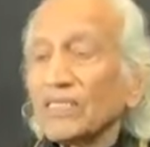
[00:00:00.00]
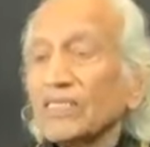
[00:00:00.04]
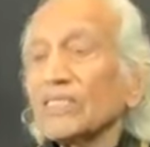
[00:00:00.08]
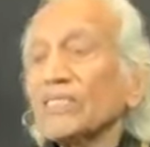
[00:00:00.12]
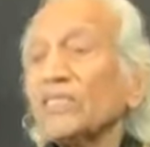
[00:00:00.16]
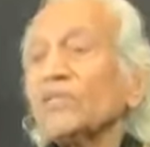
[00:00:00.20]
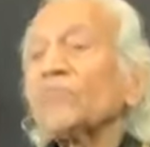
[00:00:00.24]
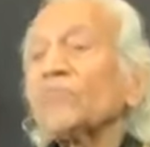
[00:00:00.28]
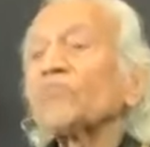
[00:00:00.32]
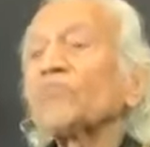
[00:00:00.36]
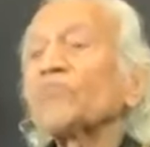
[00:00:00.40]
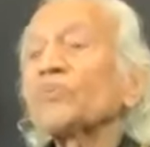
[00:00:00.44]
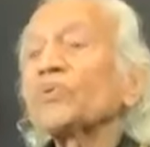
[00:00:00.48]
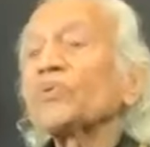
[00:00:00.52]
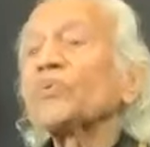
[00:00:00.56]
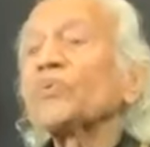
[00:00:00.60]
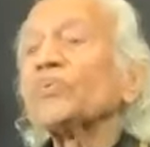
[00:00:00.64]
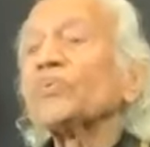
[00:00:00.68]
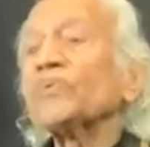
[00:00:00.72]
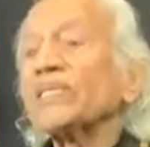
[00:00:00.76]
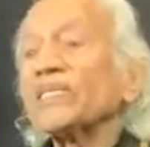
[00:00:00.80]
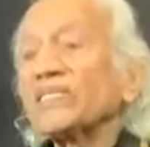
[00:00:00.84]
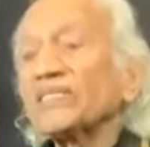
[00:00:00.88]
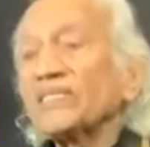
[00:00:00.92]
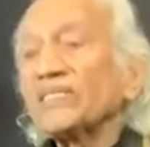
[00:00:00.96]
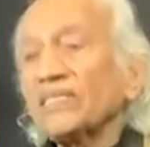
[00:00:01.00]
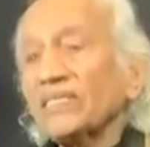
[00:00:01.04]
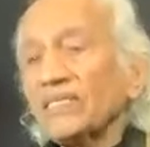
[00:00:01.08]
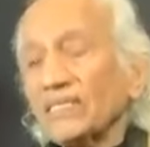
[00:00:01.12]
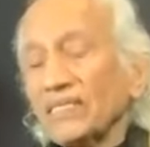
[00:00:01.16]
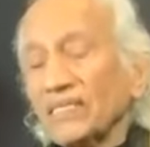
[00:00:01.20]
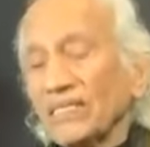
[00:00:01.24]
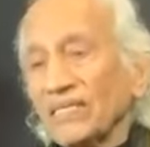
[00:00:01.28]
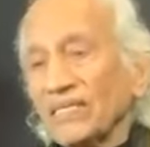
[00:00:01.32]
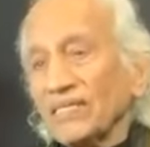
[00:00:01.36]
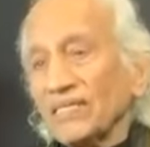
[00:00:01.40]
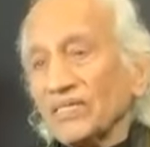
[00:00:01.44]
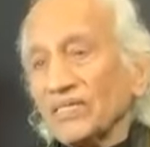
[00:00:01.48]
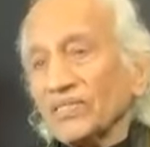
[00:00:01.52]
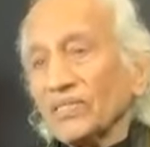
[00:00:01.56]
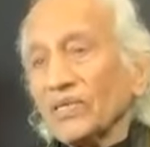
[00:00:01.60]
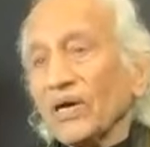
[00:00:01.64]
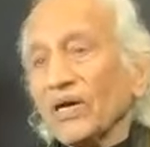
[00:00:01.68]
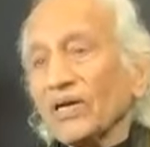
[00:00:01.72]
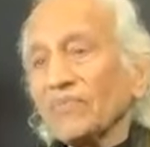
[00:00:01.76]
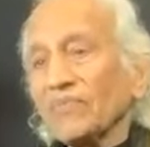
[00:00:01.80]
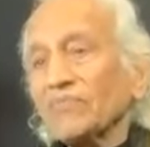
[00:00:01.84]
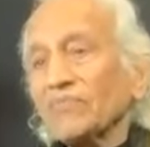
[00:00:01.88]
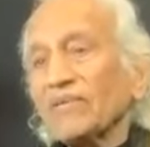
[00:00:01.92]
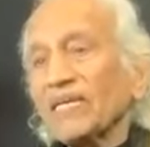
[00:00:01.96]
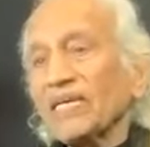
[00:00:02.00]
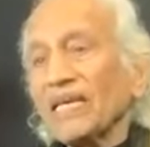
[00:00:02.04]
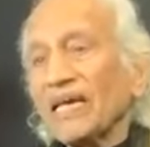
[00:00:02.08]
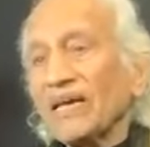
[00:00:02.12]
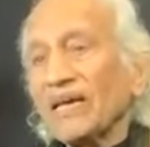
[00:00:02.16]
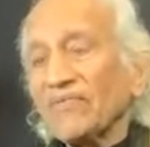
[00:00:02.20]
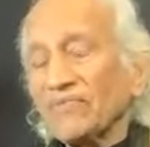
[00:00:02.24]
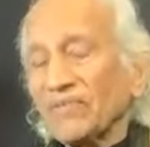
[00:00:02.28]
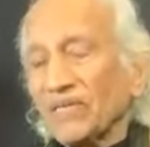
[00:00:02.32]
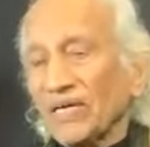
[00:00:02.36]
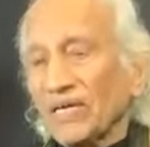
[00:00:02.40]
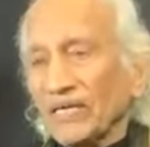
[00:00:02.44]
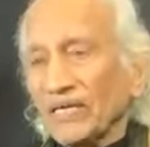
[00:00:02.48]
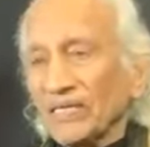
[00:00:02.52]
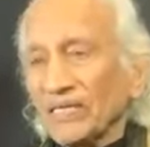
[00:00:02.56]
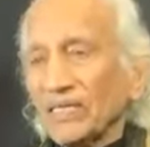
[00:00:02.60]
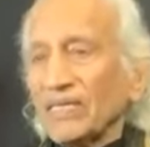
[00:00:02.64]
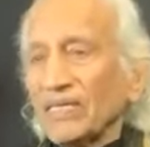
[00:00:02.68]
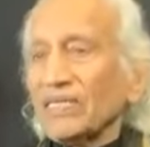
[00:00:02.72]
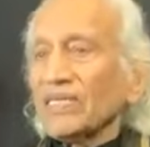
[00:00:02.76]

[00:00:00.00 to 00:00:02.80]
improving your behavior,